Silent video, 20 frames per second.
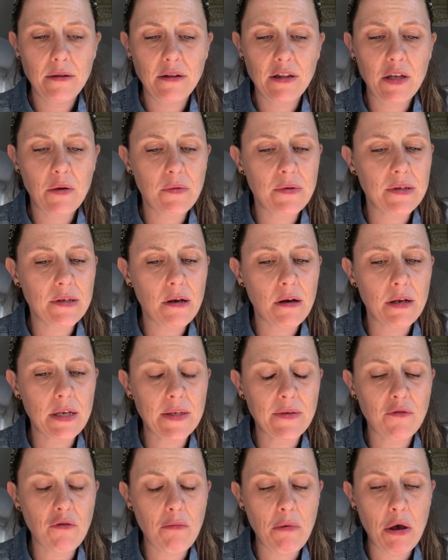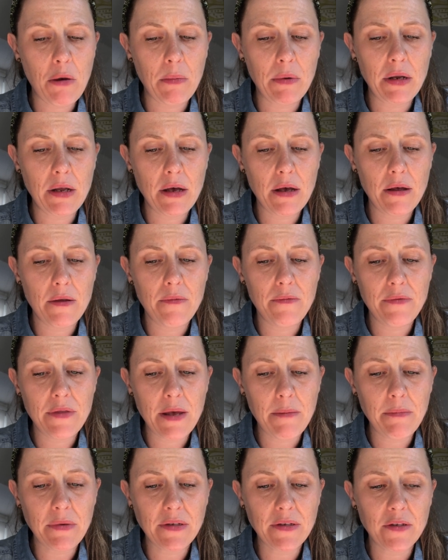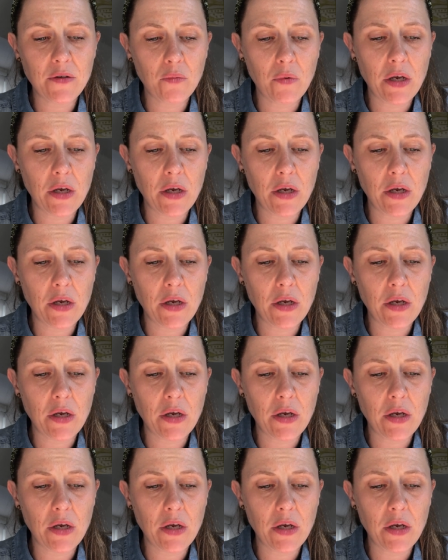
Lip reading: There was silence for a moment, and then Mrs.